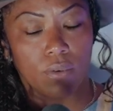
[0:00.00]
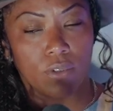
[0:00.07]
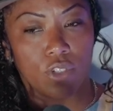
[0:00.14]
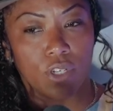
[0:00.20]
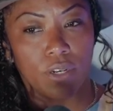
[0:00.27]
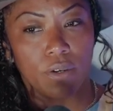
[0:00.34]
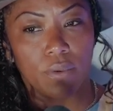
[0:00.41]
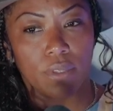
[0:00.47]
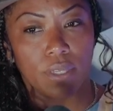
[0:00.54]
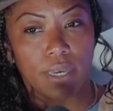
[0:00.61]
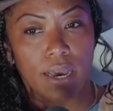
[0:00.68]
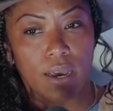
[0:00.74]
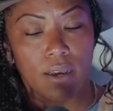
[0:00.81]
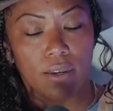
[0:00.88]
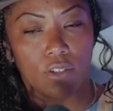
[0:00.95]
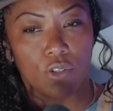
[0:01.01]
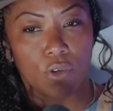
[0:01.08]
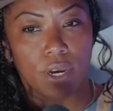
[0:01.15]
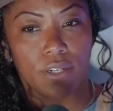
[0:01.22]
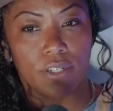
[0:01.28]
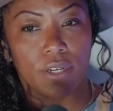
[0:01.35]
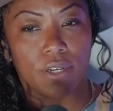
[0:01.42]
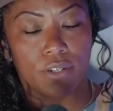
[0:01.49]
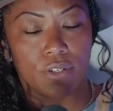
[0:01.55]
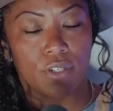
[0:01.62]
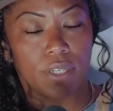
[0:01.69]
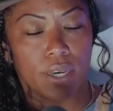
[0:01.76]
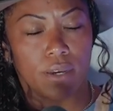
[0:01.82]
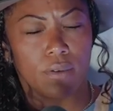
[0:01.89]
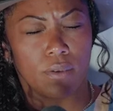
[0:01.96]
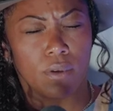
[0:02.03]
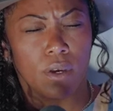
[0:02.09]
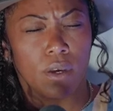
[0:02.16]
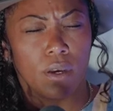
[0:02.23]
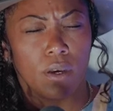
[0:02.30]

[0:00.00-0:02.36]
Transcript: generally trying to understand